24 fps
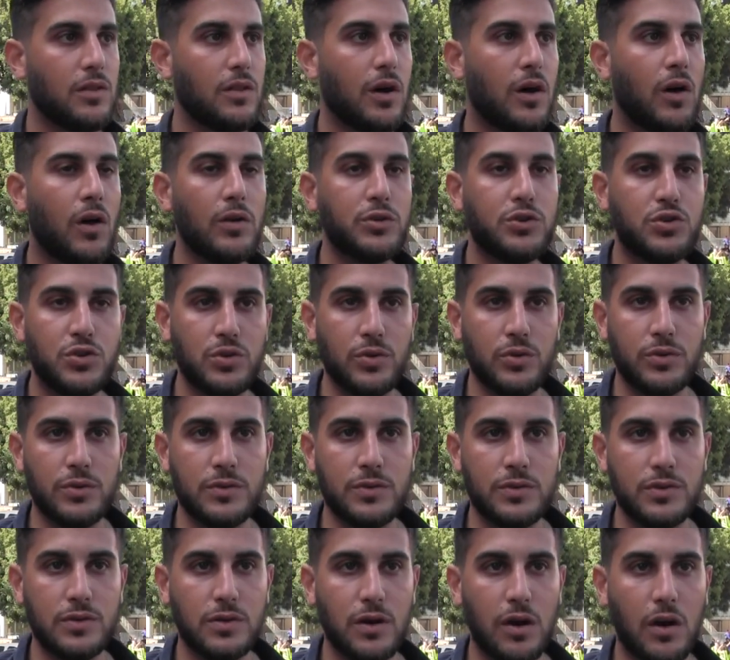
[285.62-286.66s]
All
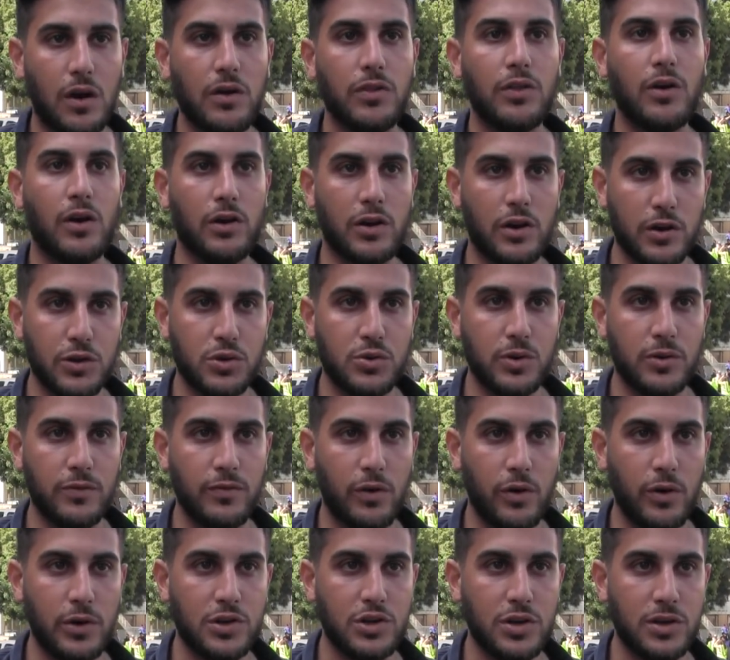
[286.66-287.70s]
Jews, our country of
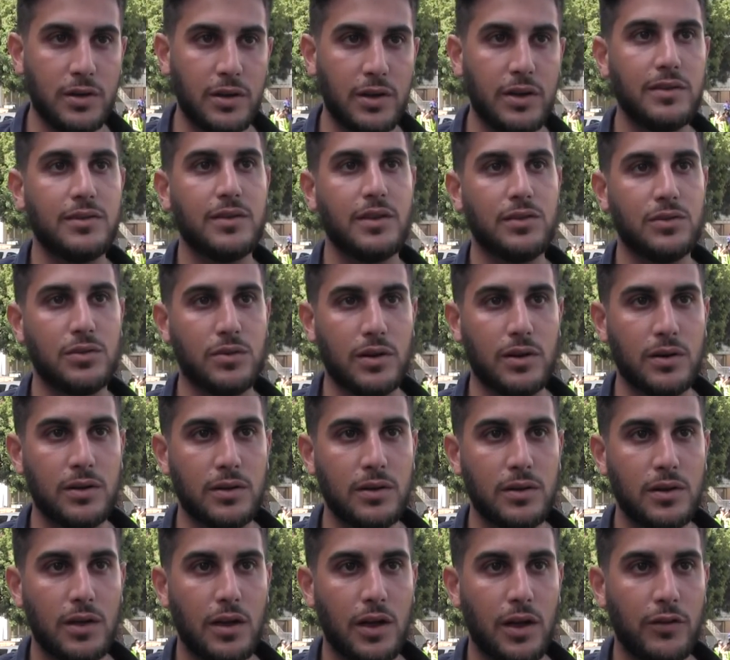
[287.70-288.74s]
origin is Israel.
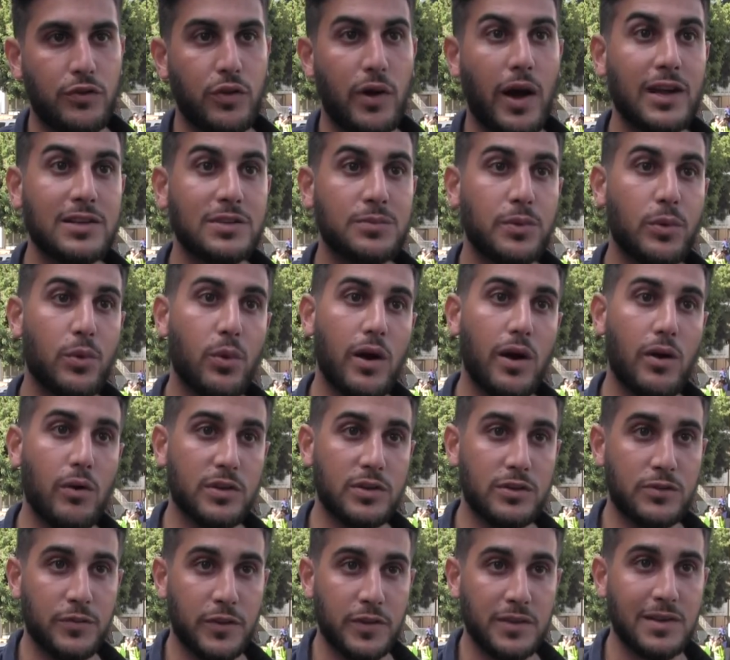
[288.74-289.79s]
If you ask me where I
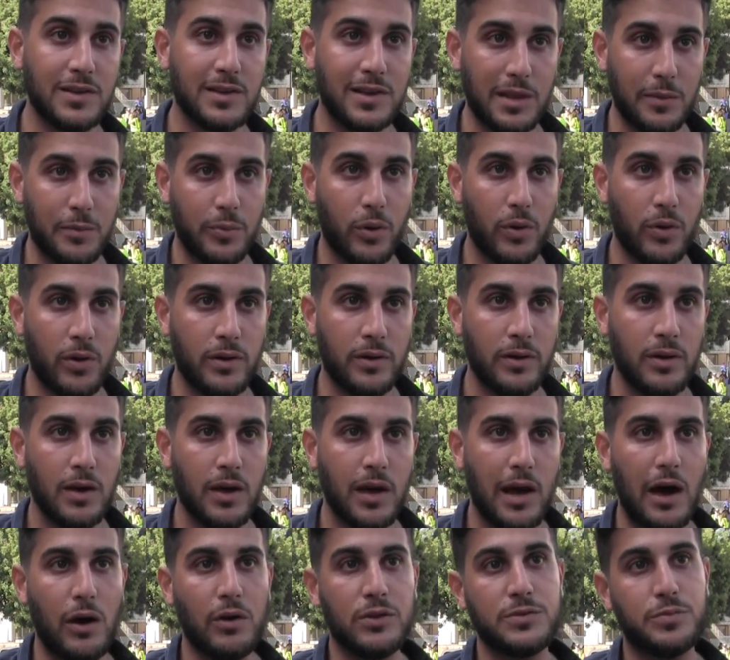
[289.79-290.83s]
was physically born,
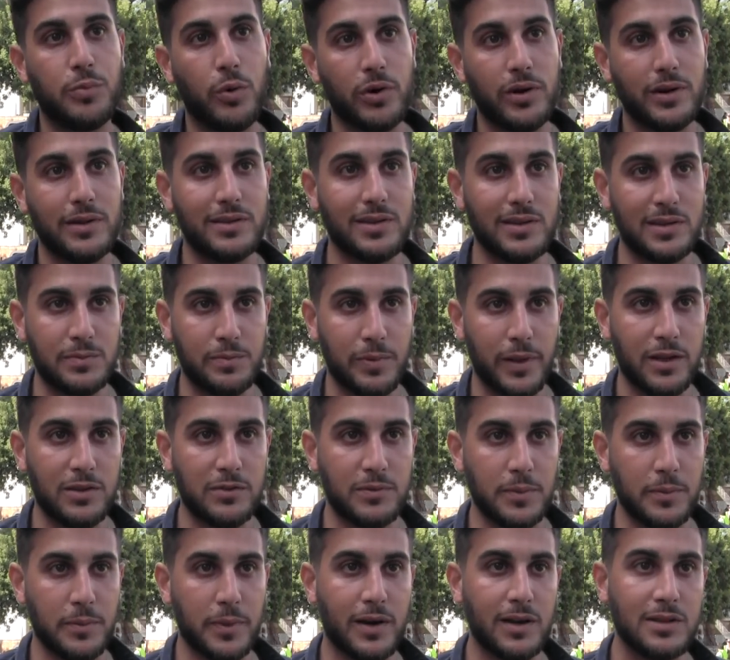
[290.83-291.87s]
I was born in
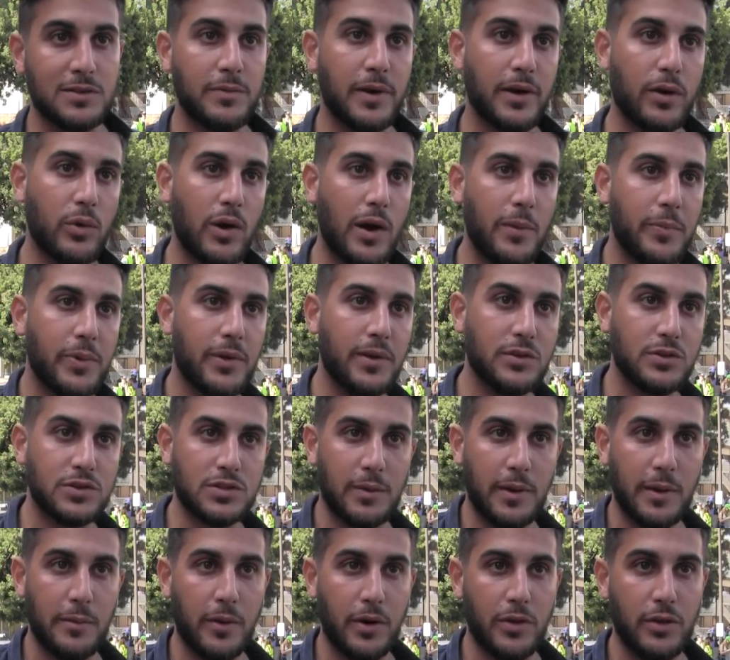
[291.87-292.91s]
displacement because my grandparents
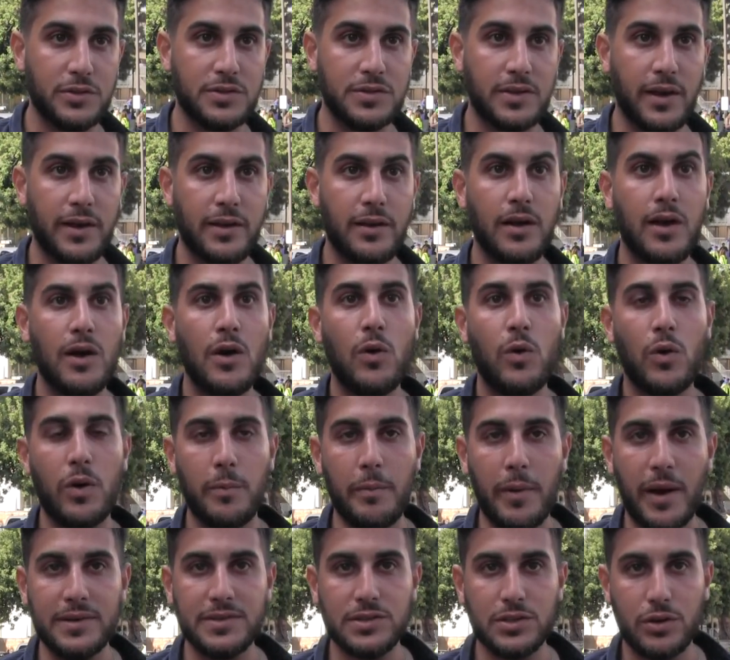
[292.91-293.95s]
on my mother's side were
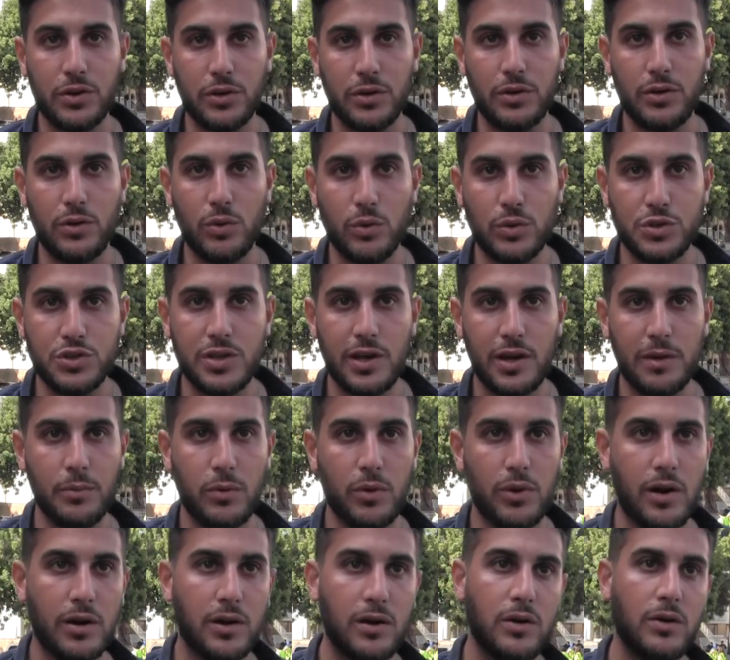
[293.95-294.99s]
massacred in Oujda in
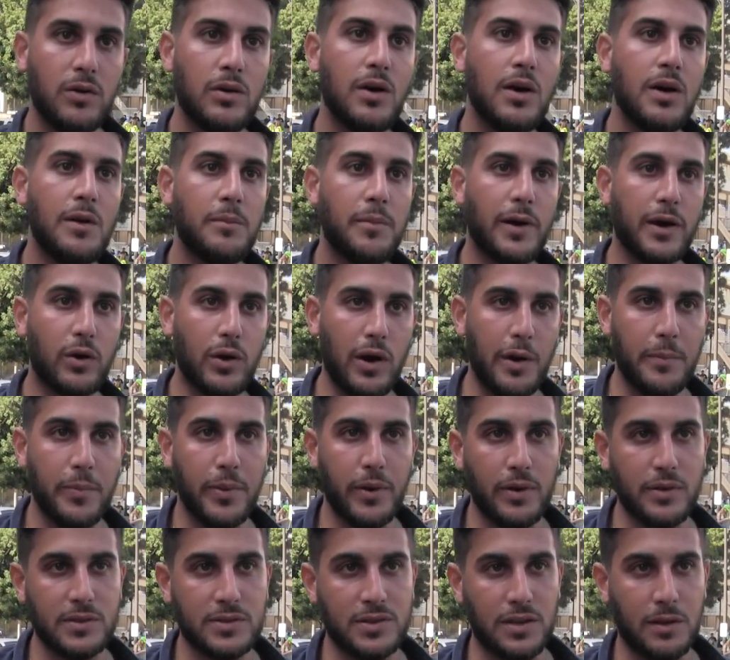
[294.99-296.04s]
Morocco. My
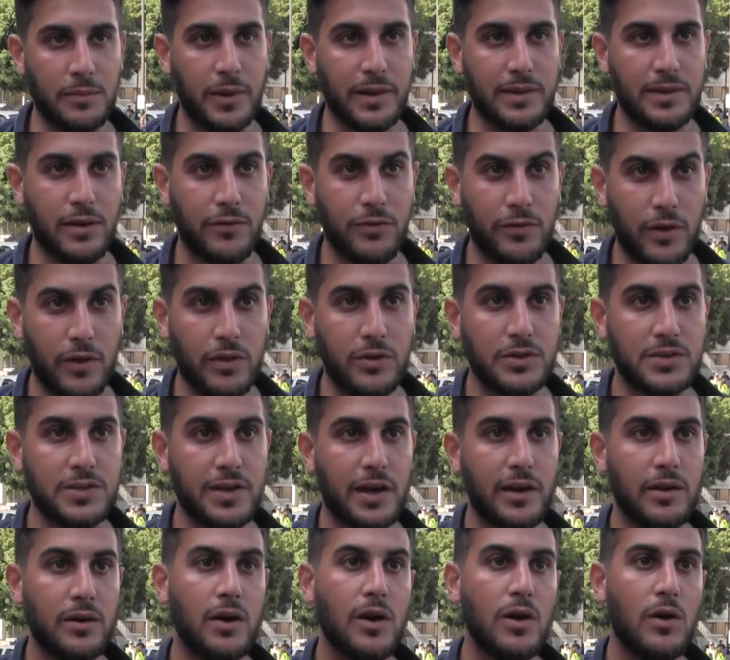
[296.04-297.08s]
grandparents on my father's
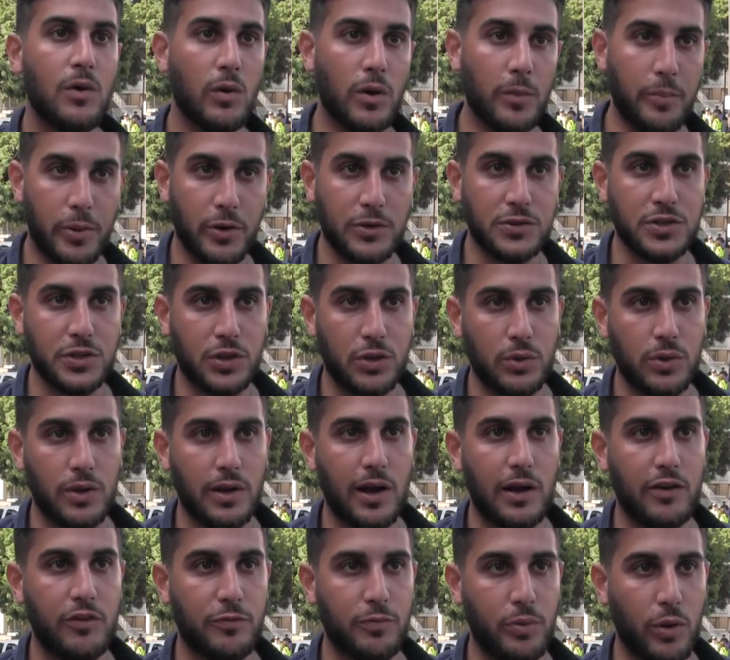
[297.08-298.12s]
side were persecuted
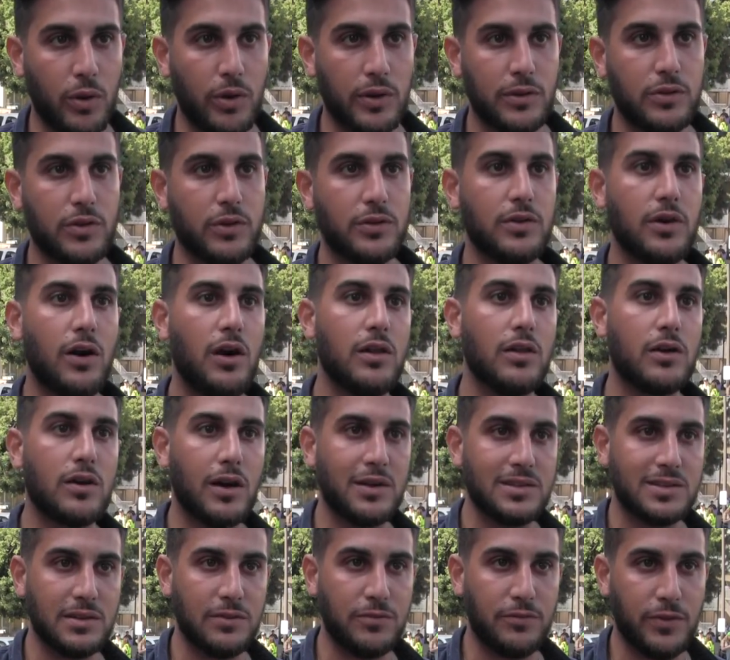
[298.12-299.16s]
out of Poland during the
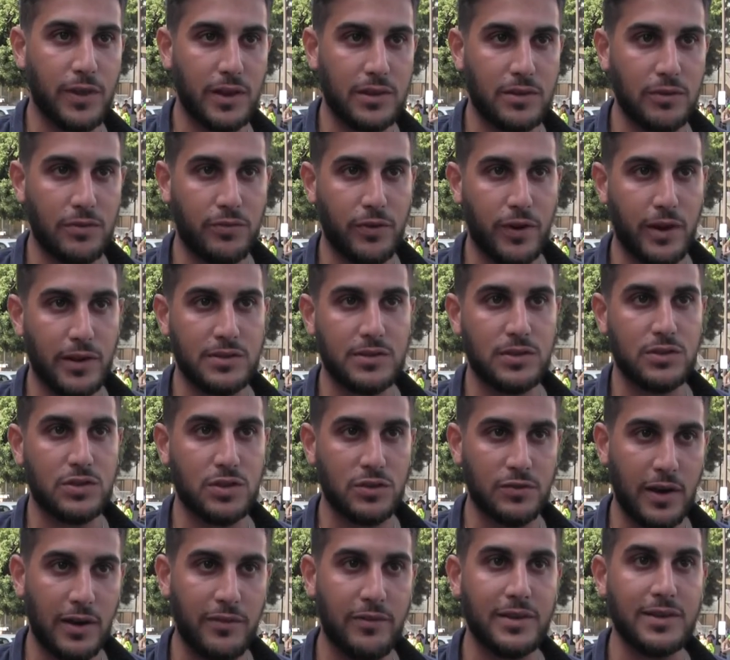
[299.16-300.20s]
Holocaust and fled to France to
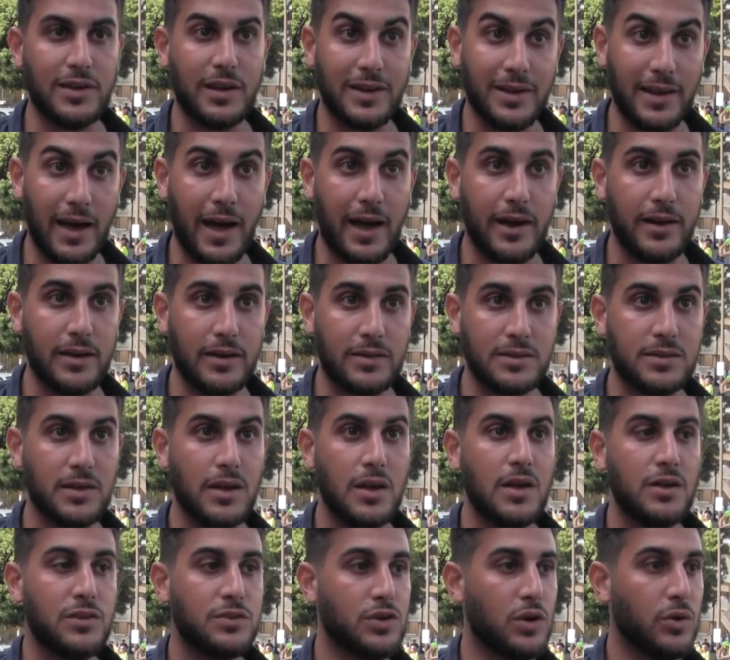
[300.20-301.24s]
survive in attics.
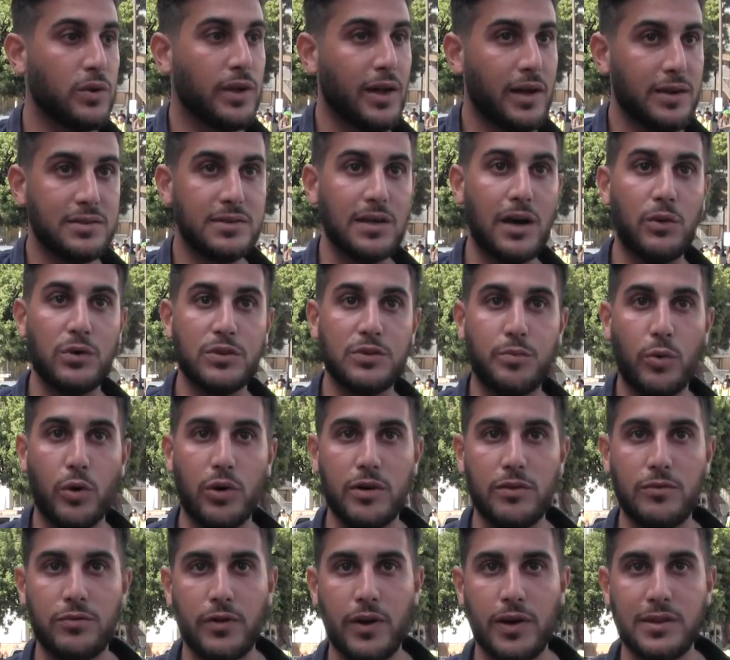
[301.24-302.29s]
So yes, I was
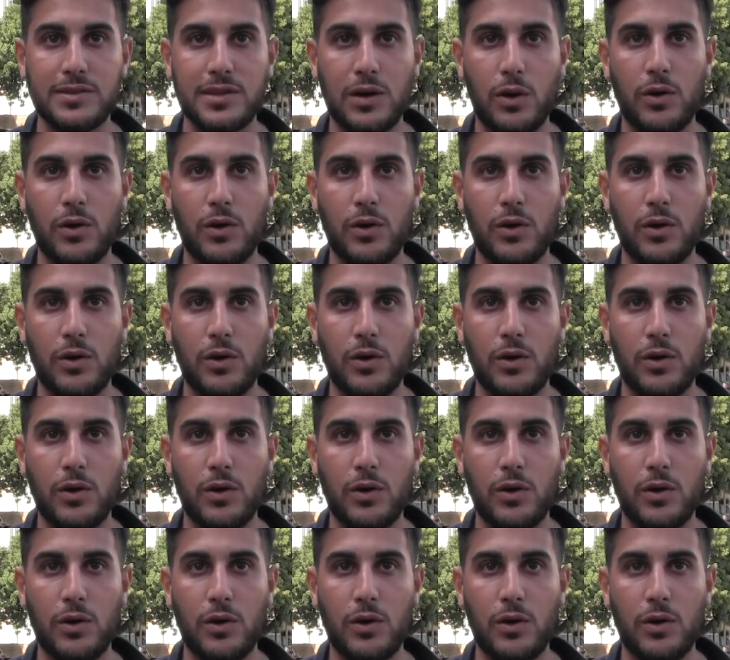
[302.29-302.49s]
born in France.